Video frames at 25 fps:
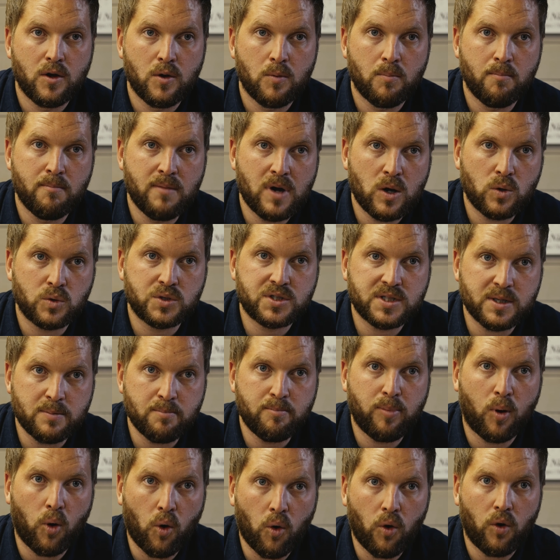Most
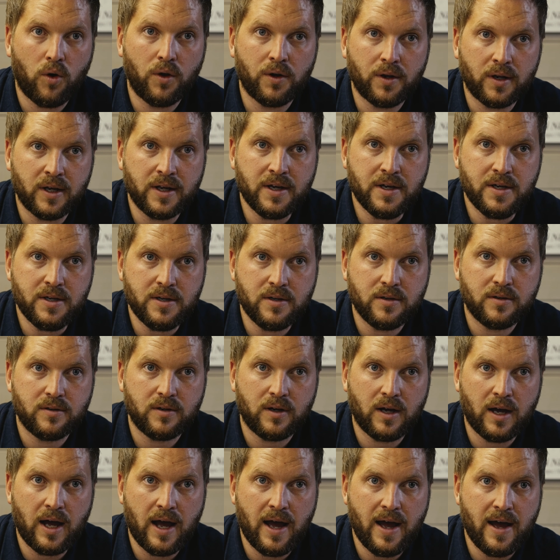importantly,
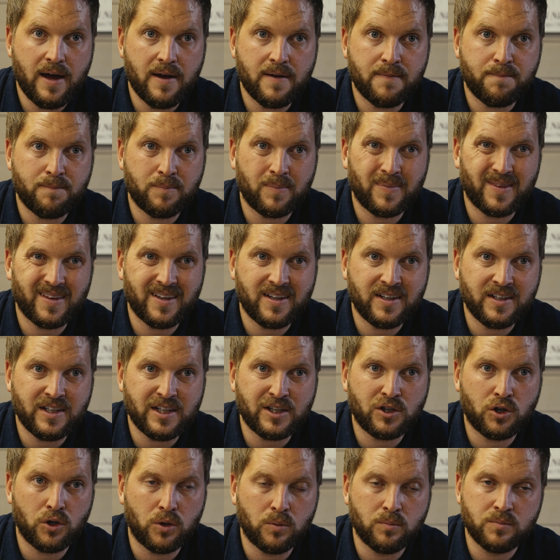and
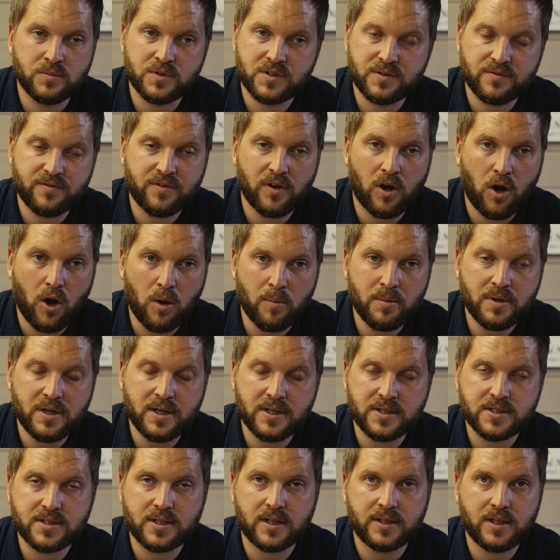it comes for
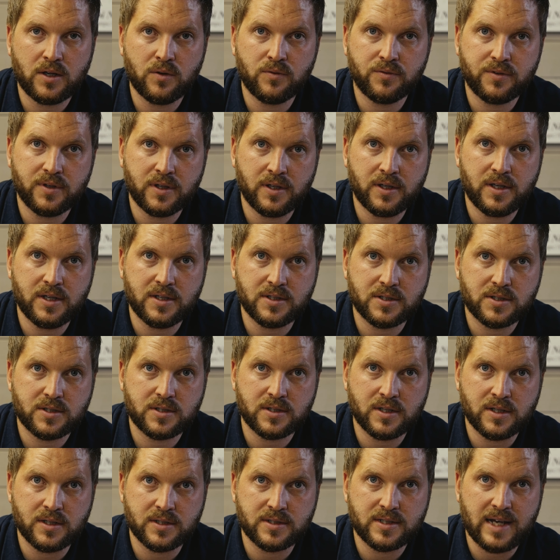hobbyists, I don't think
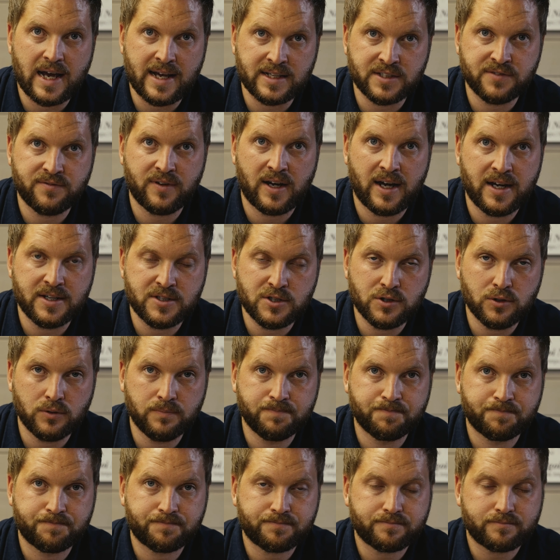it's as vital,